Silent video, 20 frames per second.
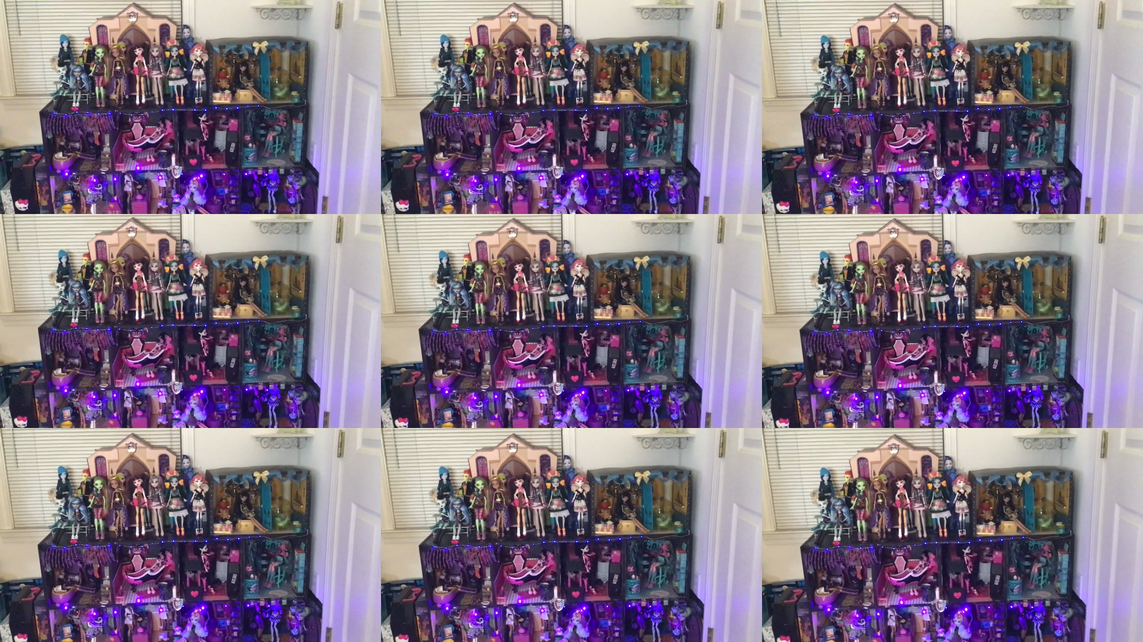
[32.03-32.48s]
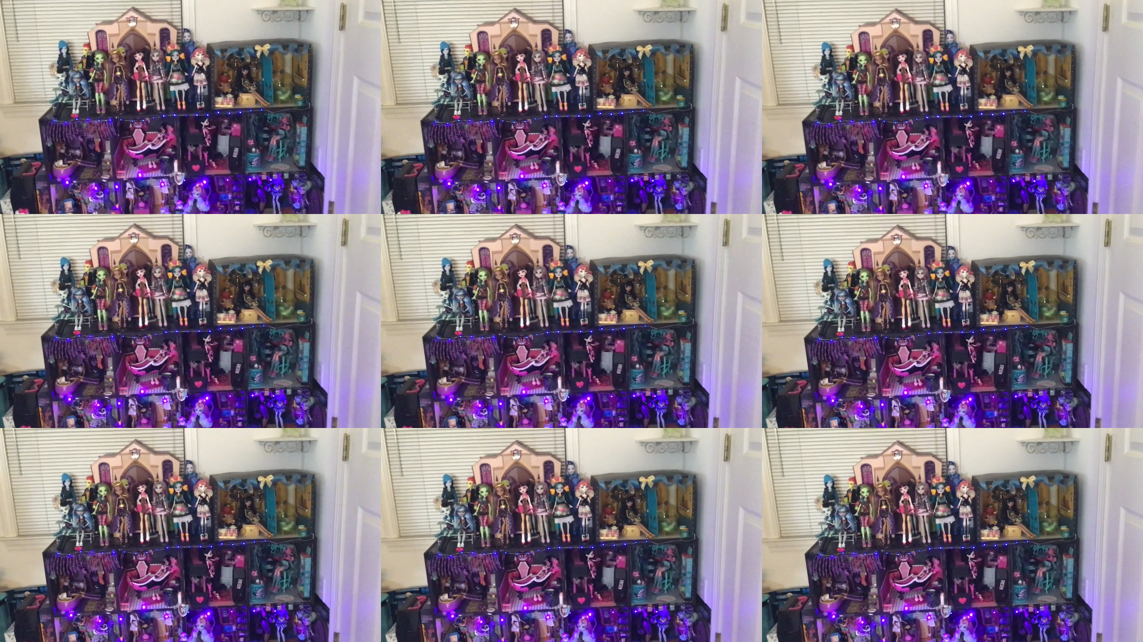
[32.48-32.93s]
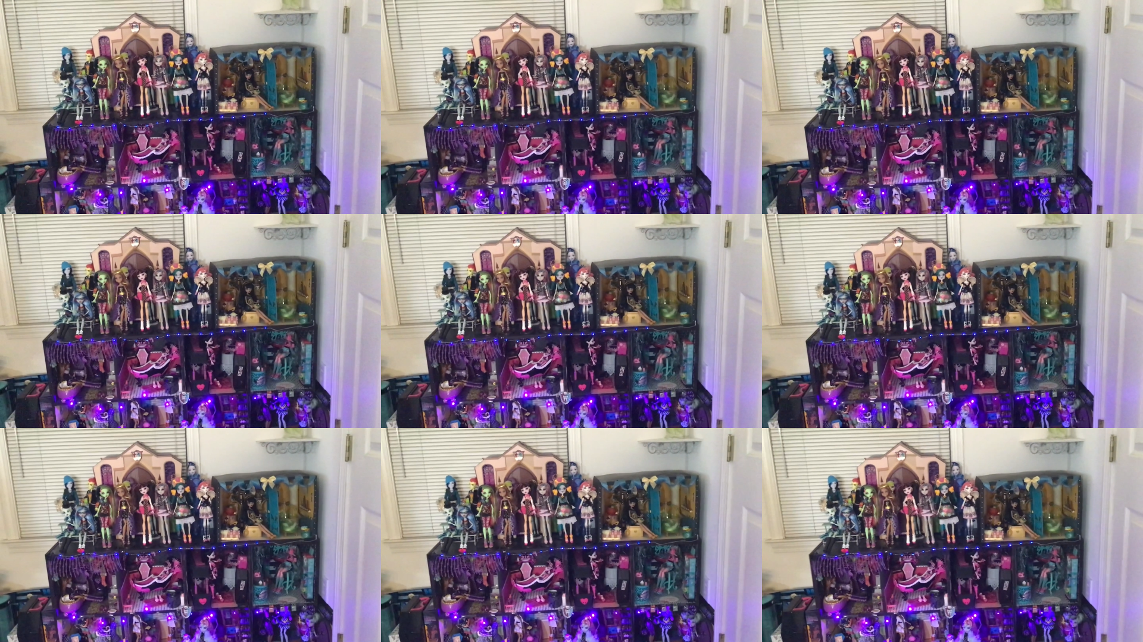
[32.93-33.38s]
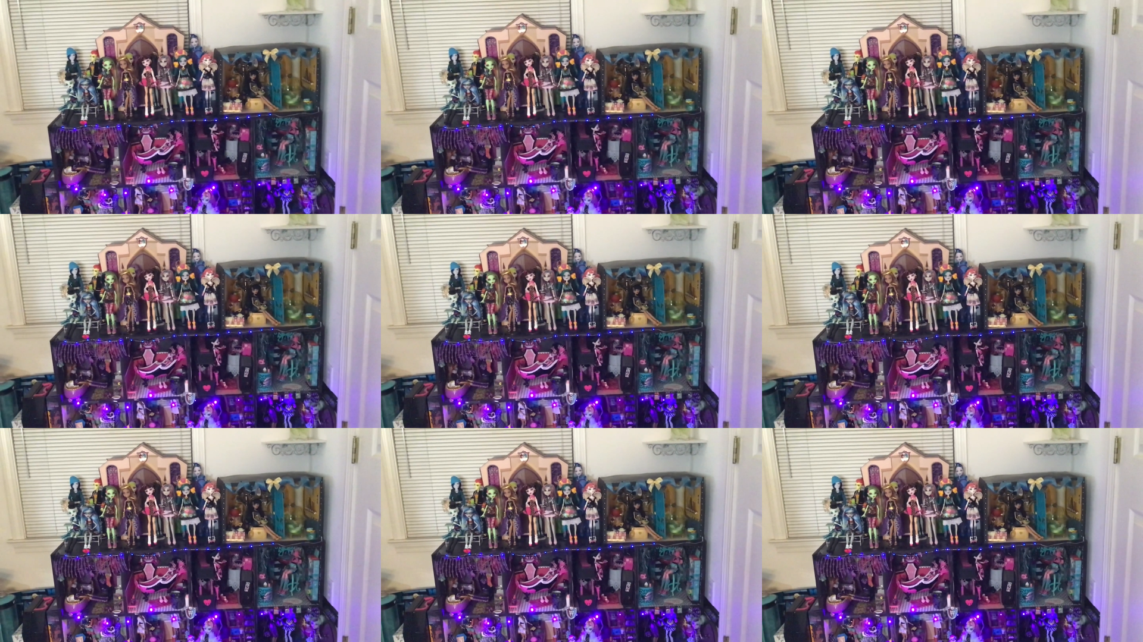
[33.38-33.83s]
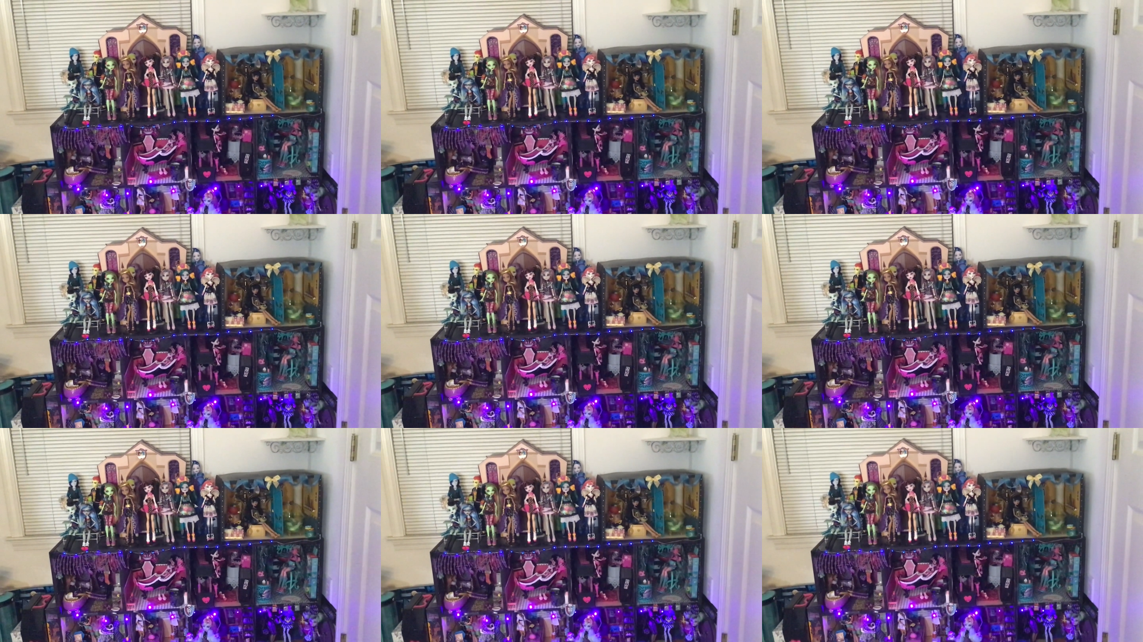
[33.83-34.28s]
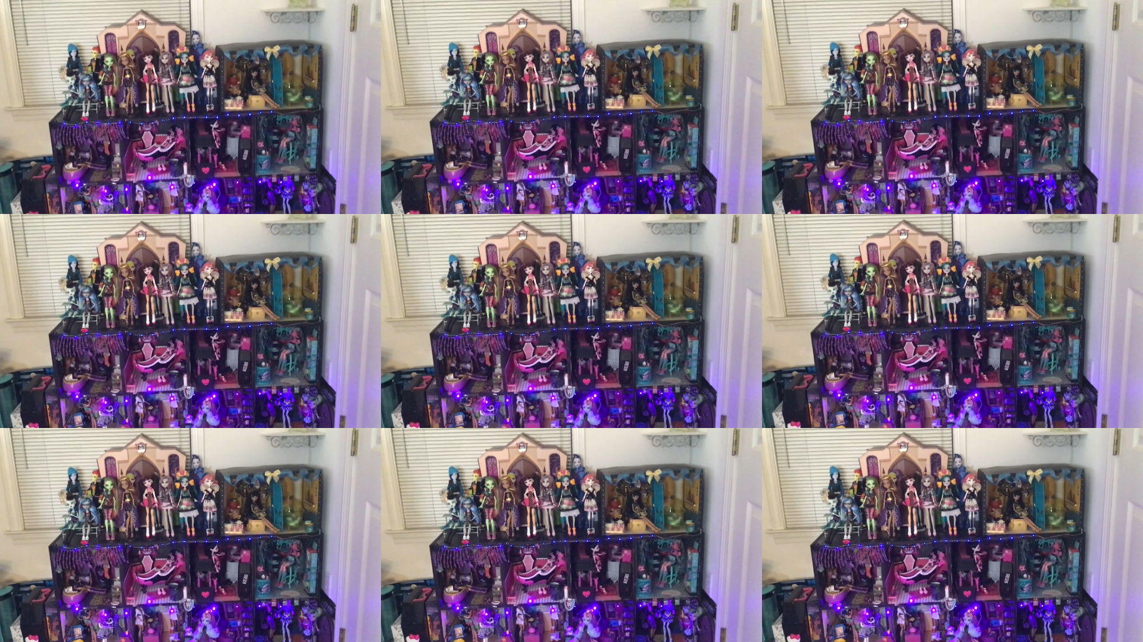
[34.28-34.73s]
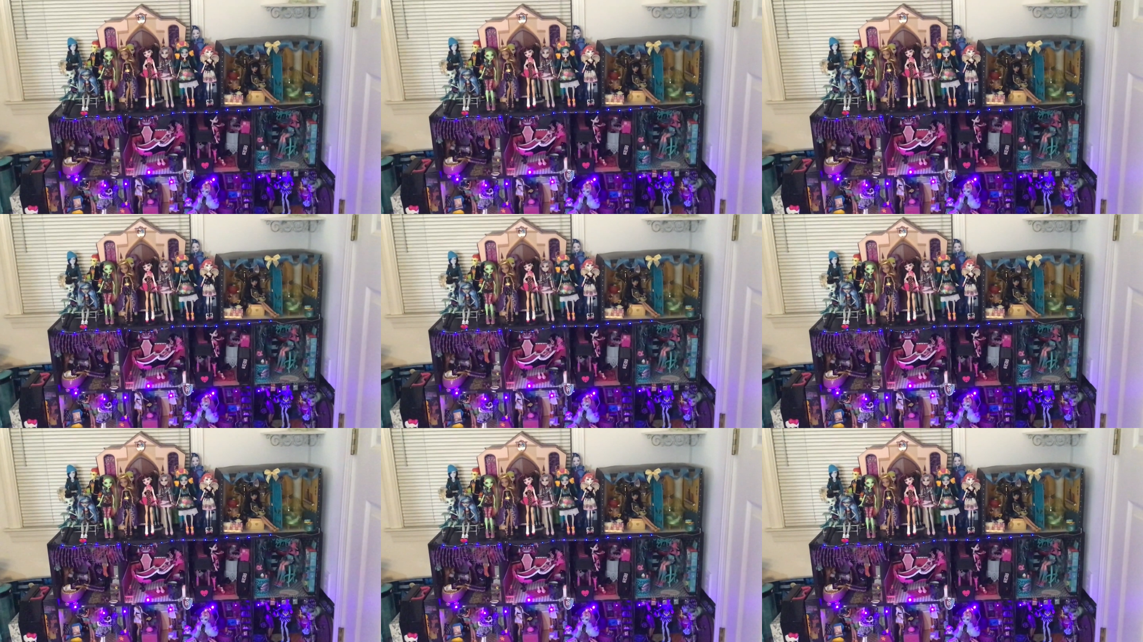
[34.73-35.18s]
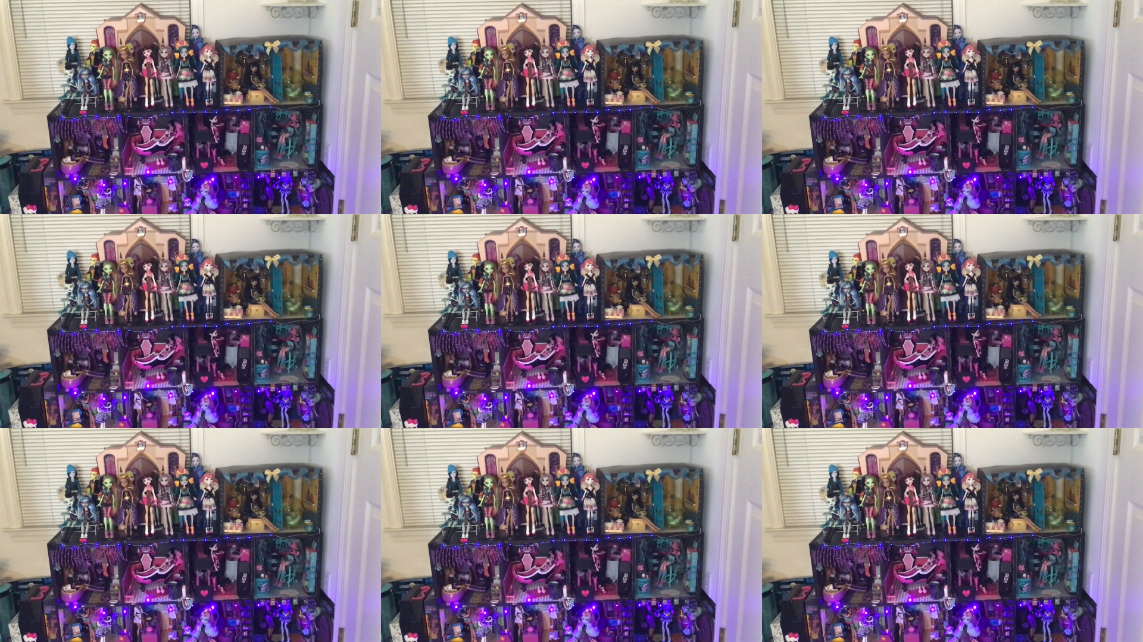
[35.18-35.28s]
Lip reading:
[unreadable: no face in view]